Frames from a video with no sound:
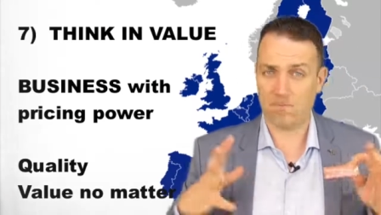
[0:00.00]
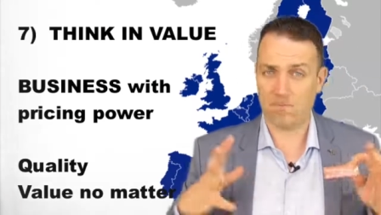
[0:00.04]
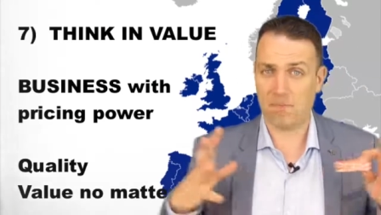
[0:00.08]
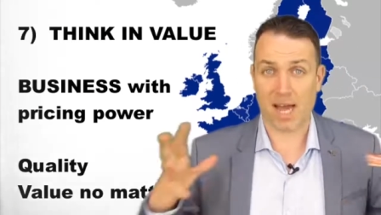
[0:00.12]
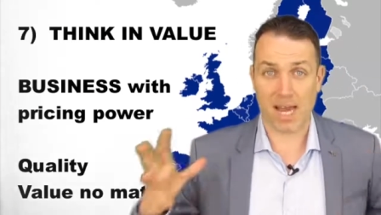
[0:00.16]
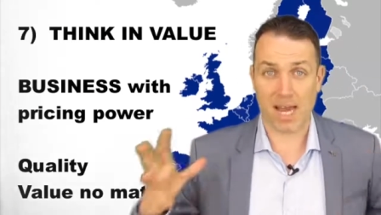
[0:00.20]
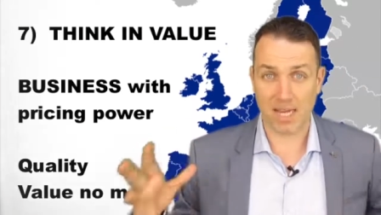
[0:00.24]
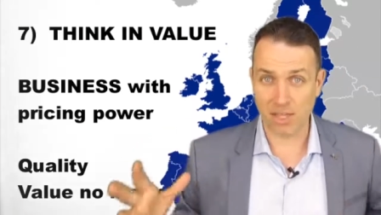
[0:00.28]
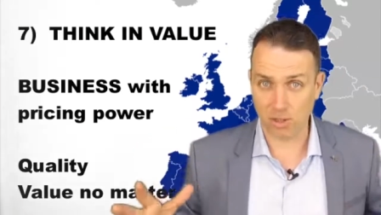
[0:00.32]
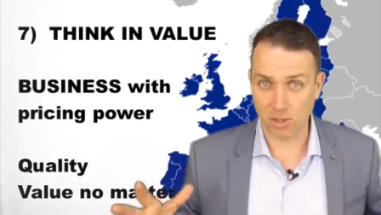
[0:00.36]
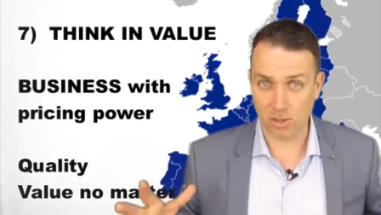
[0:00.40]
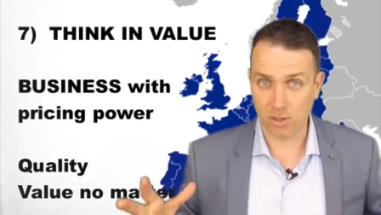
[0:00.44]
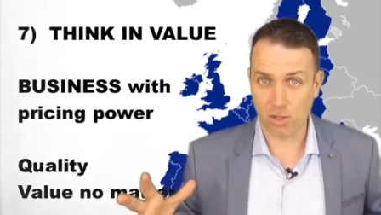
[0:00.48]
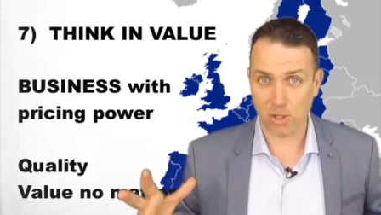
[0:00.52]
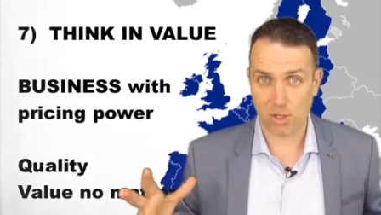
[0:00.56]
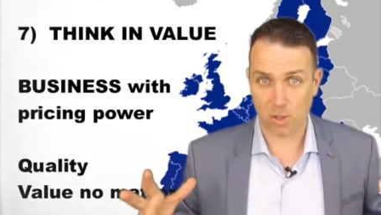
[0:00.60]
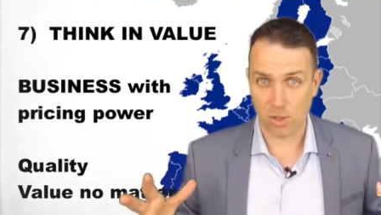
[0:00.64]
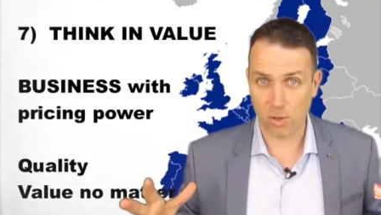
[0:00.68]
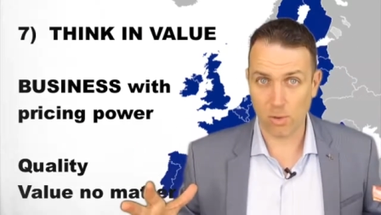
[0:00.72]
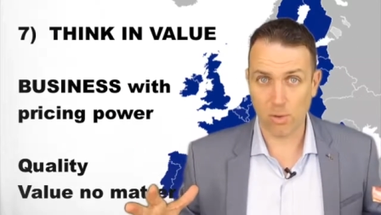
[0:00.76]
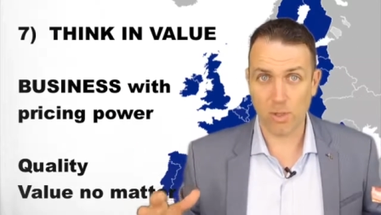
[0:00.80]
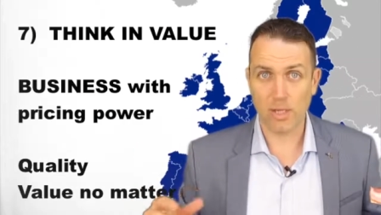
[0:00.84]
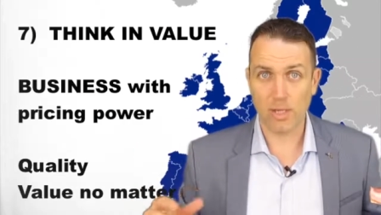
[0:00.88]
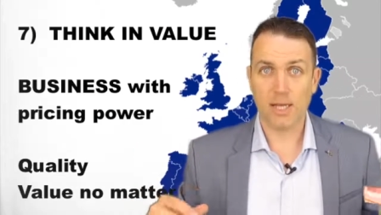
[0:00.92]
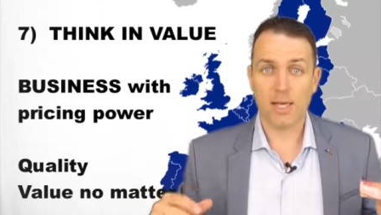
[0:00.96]
I don't
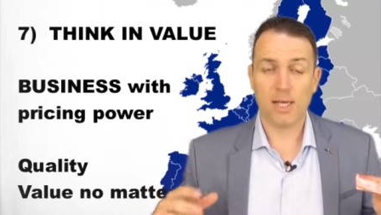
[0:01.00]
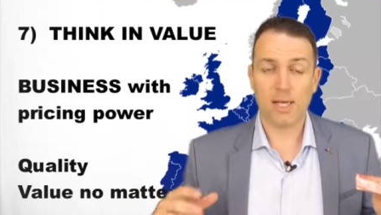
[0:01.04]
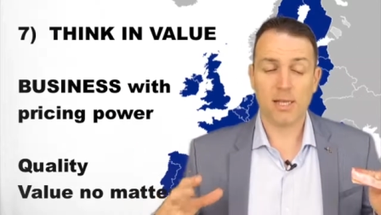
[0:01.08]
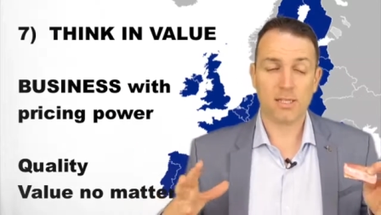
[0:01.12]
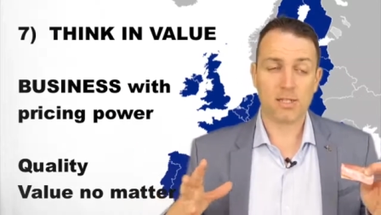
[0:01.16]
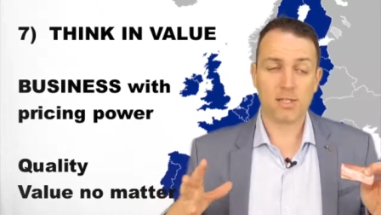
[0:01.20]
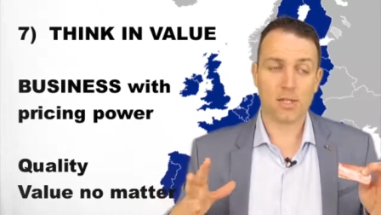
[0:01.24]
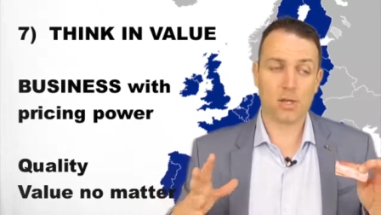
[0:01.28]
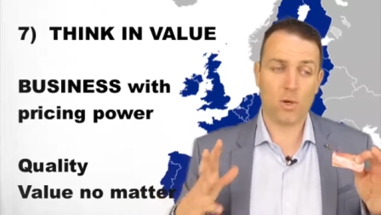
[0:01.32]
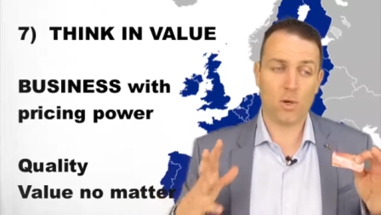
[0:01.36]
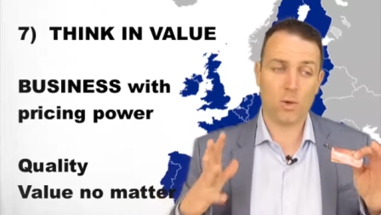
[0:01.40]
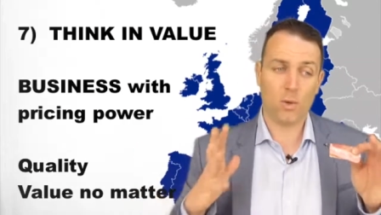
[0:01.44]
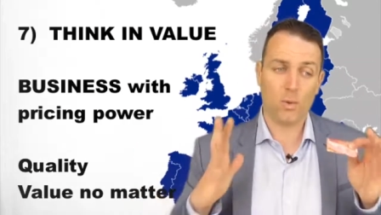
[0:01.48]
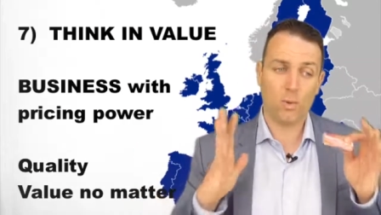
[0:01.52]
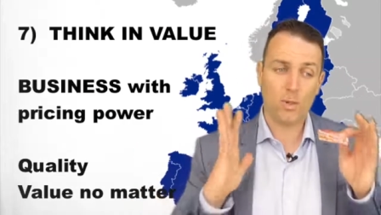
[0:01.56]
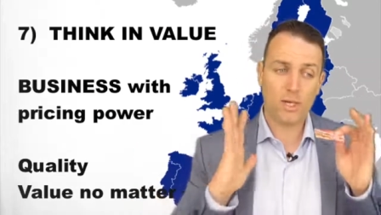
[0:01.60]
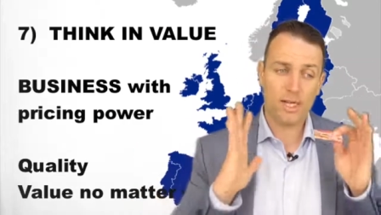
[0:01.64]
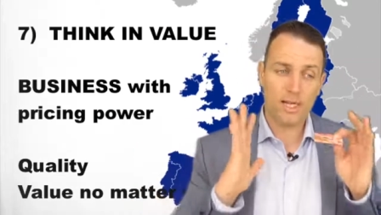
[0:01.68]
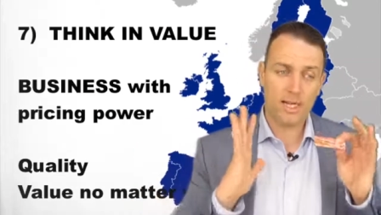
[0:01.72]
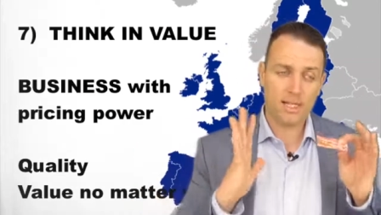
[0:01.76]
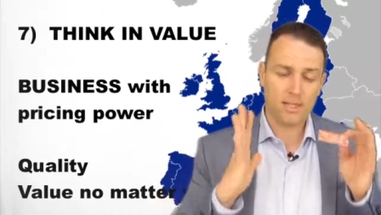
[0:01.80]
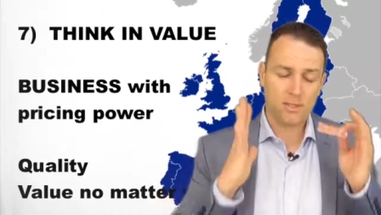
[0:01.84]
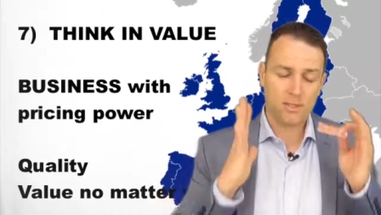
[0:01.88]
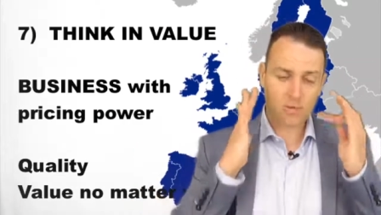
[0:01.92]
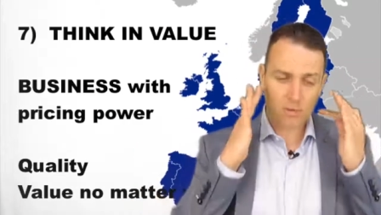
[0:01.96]
know. So
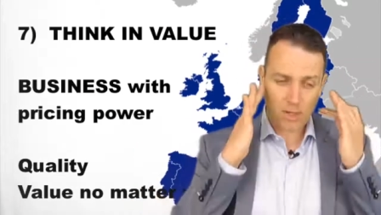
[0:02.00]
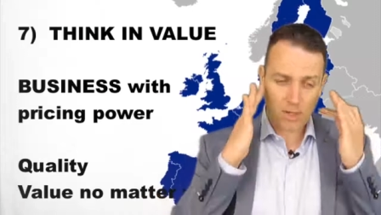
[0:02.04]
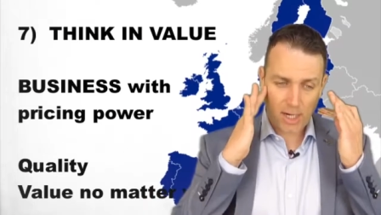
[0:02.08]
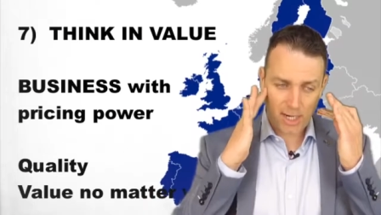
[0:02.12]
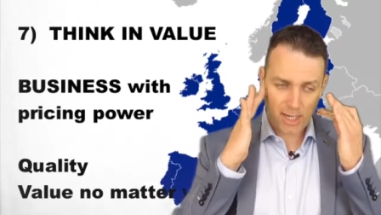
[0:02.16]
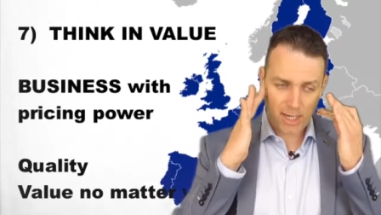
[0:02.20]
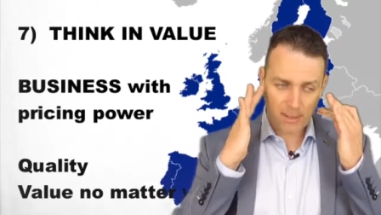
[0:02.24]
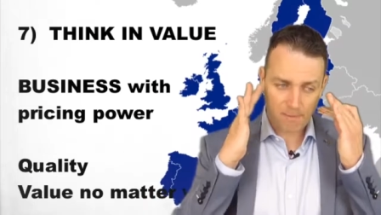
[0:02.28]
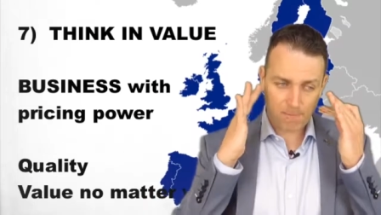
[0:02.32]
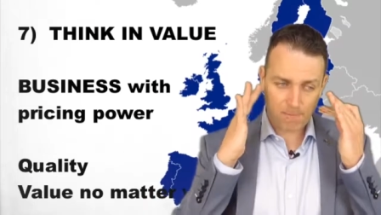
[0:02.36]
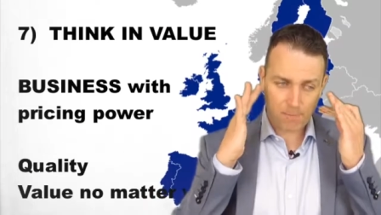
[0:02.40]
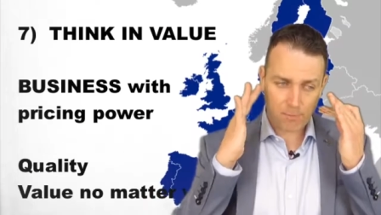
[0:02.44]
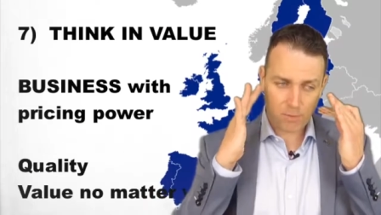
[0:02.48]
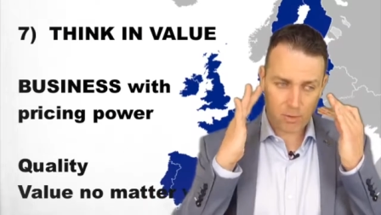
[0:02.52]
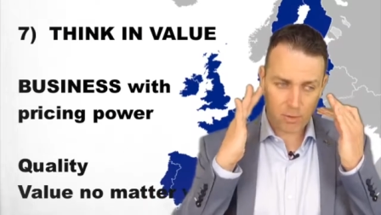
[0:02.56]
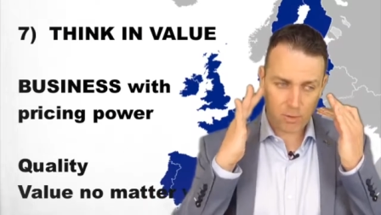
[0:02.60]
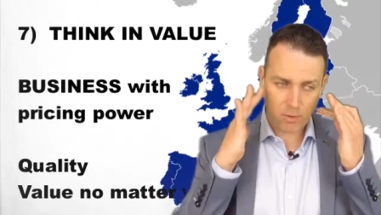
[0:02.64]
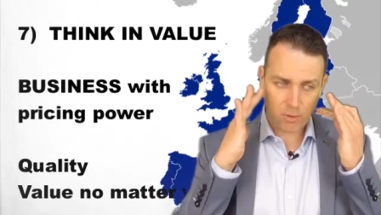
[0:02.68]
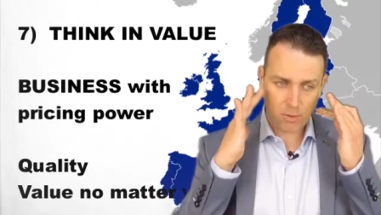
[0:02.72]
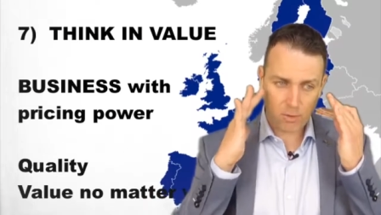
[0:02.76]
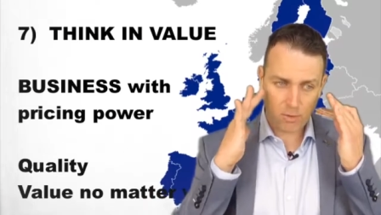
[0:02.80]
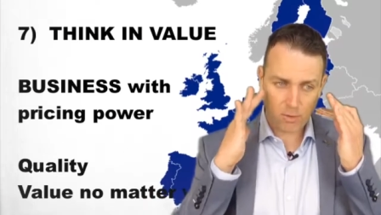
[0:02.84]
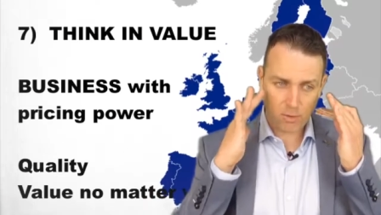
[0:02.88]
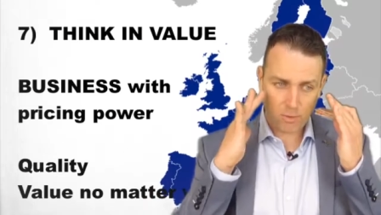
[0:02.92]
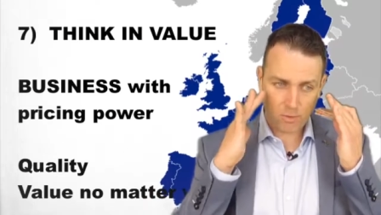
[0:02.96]
really try
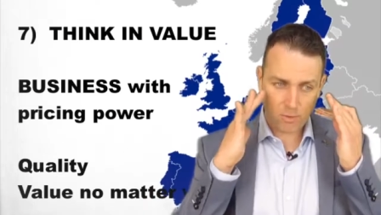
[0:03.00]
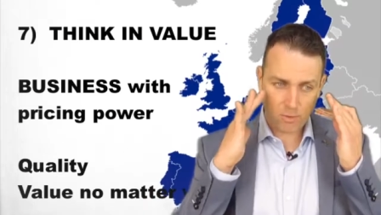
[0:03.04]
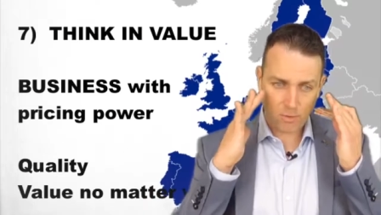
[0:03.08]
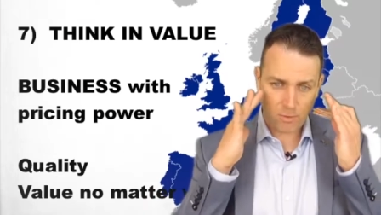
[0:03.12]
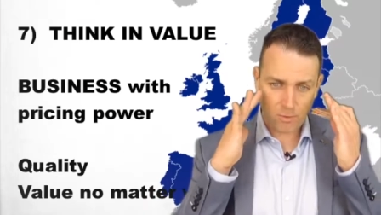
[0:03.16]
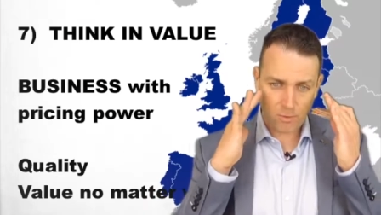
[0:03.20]
to